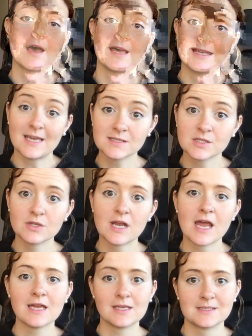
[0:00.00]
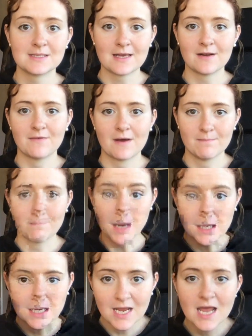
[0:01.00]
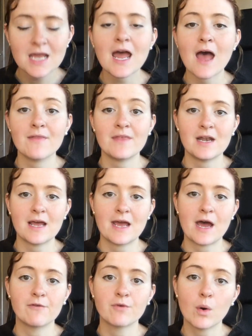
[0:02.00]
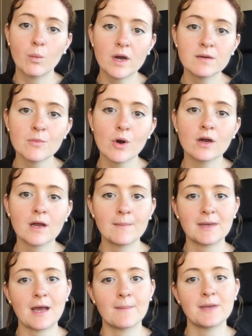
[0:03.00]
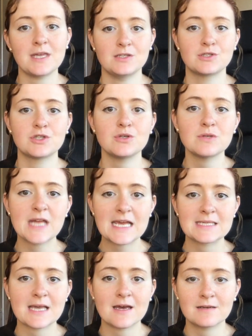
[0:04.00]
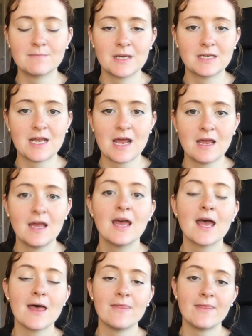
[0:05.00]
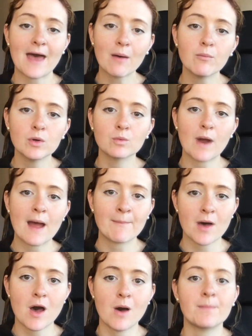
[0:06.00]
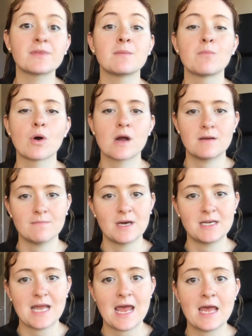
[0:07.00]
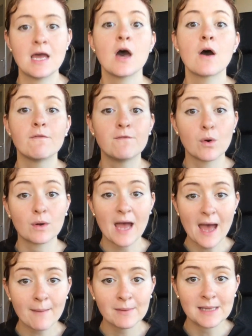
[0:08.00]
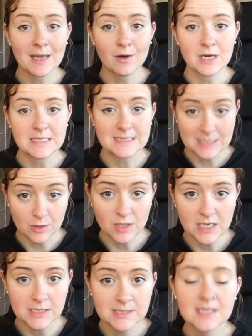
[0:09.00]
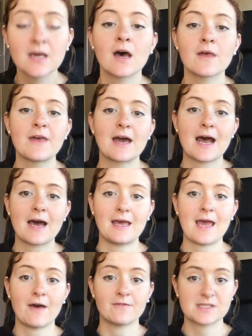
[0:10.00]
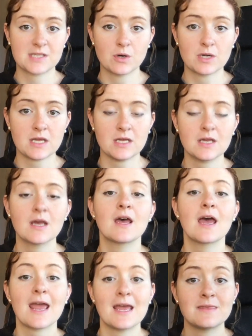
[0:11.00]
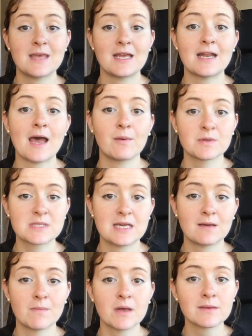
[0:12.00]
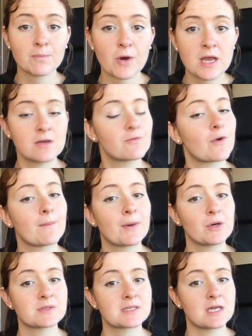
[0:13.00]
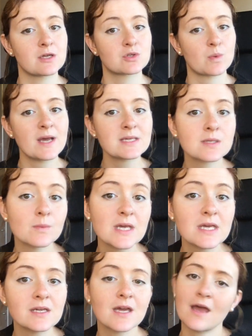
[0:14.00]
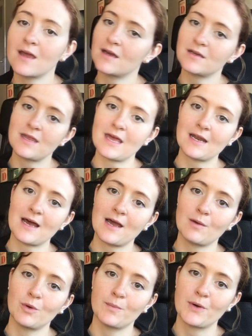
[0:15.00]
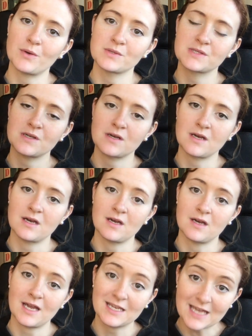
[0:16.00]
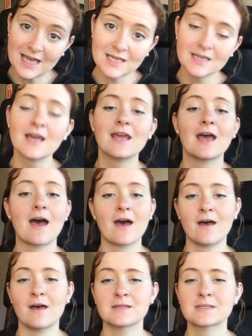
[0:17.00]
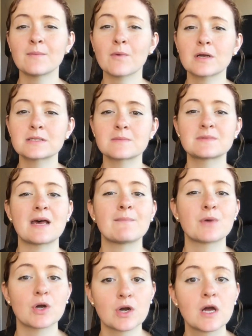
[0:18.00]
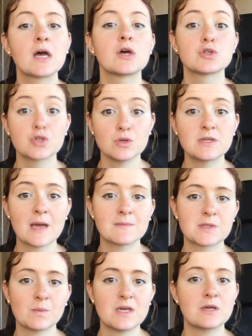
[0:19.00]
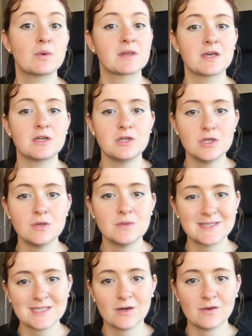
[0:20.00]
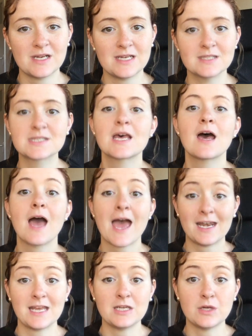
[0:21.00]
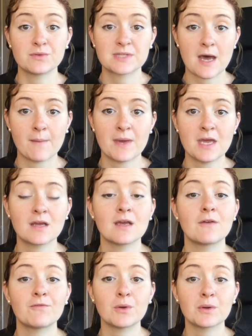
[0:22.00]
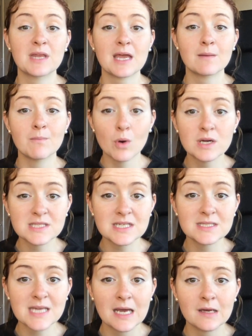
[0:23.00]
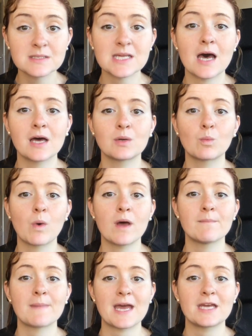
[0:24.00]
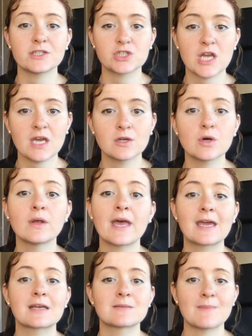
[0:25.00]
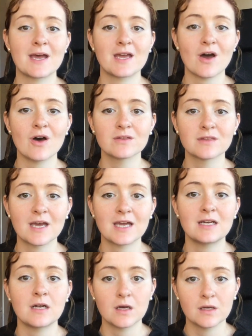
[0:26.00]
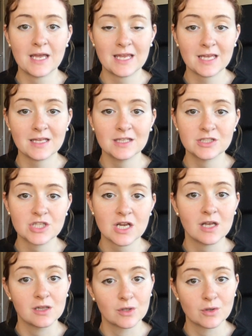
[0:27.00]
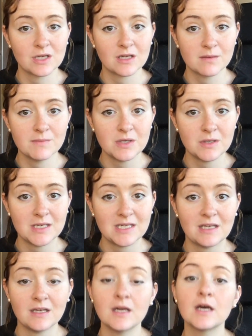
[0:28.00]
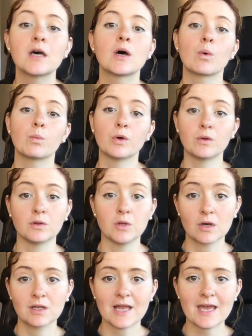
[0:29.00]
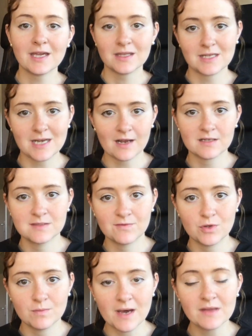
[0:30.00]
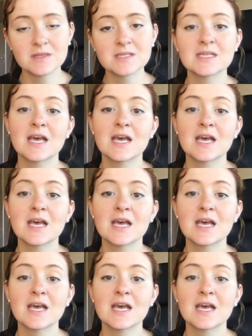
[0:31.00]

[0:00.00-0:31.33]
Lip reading: yesterday instead of on Monday, and then I have one more coming up in 2 days on Monday, and that will wrap up the More on Monday vocabulary series that I have started. And then I will take a month break from posting twice a week, and then I will post again somewhere in September 2 times a week with a new series and a new topic. If you would like more details on what my channel and my online English learning community will look like in the next few months,